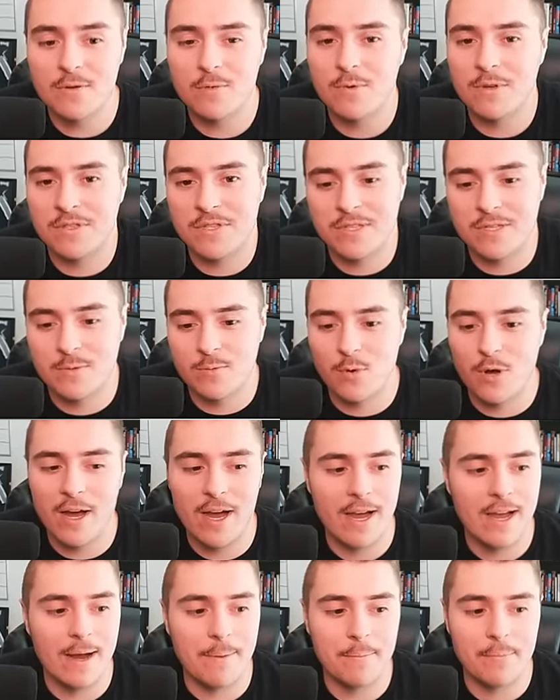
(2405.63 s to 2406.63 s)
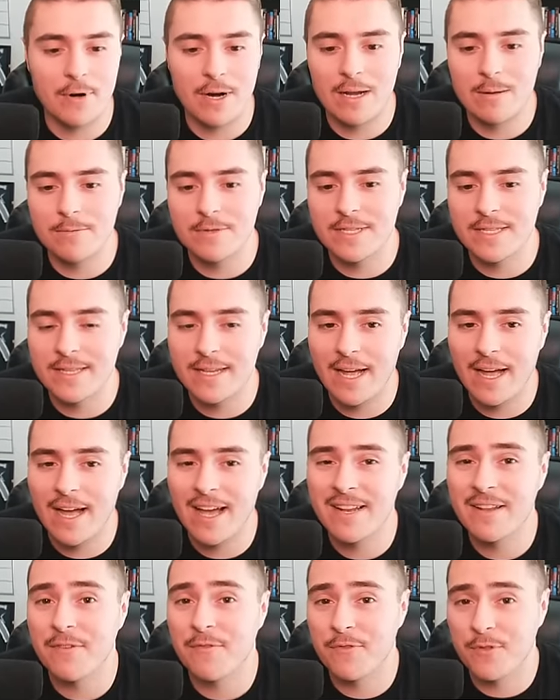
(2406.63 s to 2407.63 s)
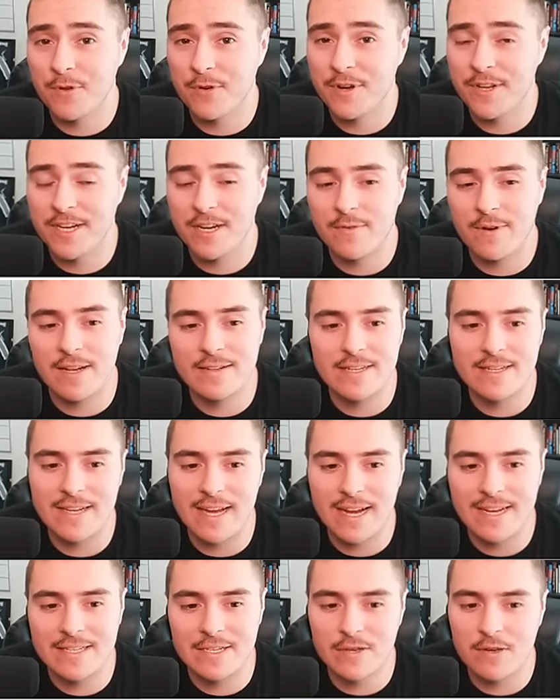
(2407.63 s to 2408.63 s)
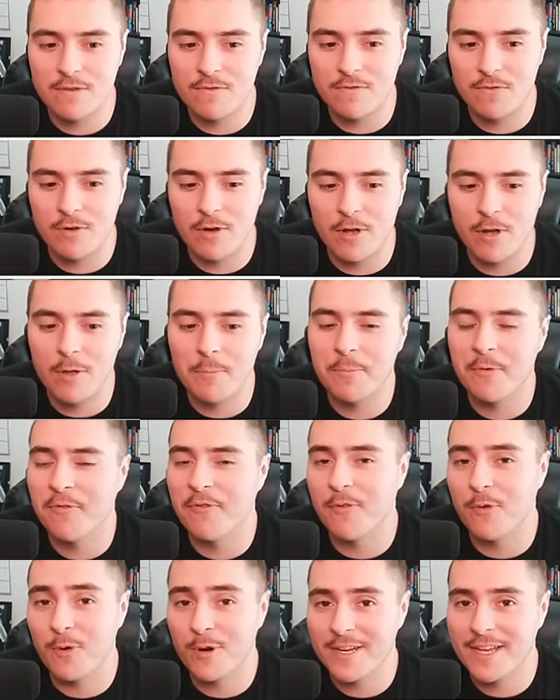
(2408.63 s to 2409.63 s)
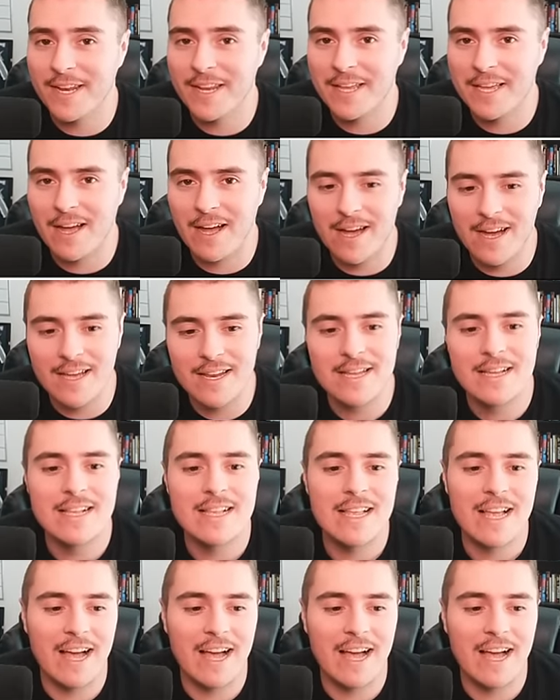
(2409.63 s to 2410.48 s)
which is why I'm probably not flirting around a 90 overall before getting hot.